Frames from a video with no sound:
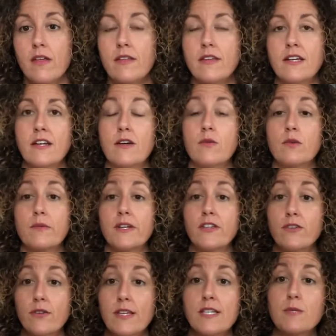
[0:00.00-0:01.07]
You know, when we
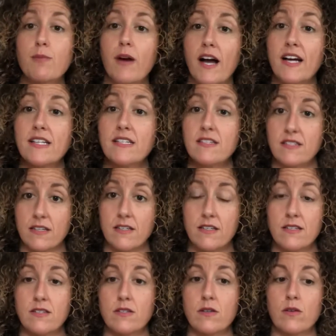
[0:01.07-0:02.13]
do these
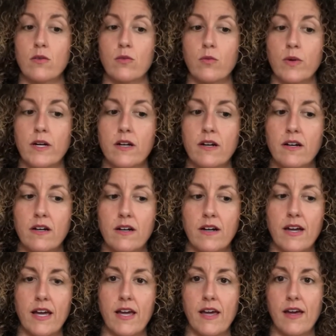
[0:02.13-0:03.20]
practices, we're
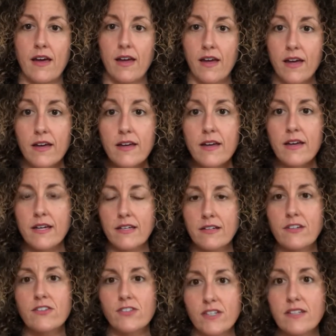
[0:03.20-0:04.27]

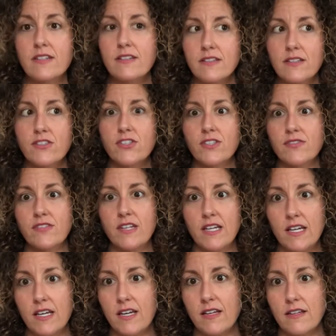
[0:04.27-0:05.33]
energetically
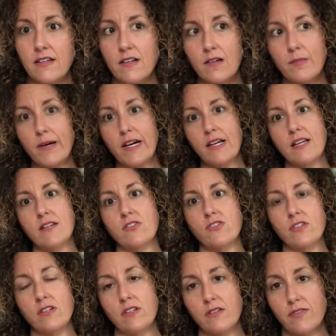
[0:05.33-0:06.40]
shifting, and then our bodies
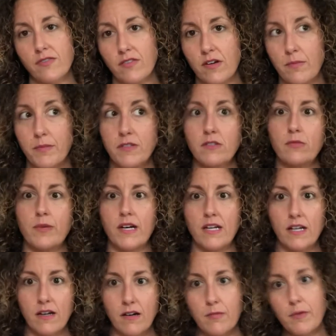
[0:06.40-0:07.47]
shift, our mental
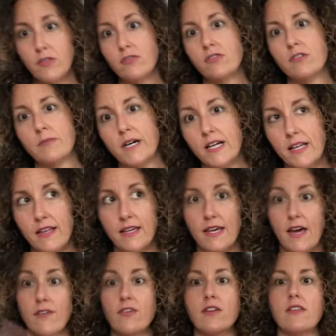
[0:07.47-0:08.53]
body, our emotional body, like
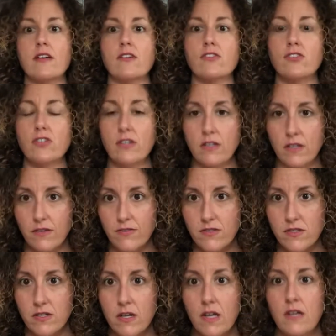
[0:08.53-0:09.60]
everything
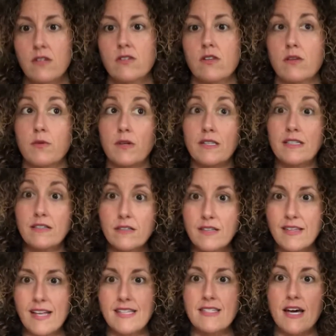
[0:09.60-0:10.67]
shifts. So that we're literally,
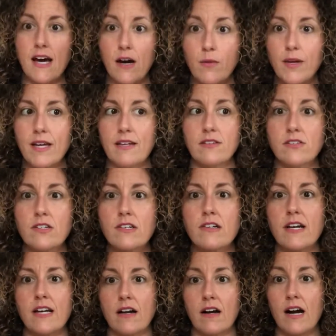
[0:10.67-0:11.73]
that's how we
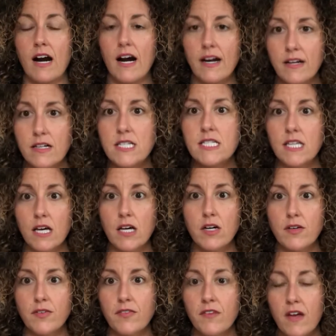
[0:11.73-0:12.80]
integrate our higher
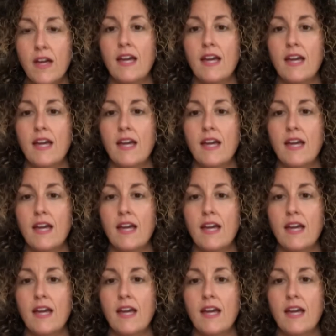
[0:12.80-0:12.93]
self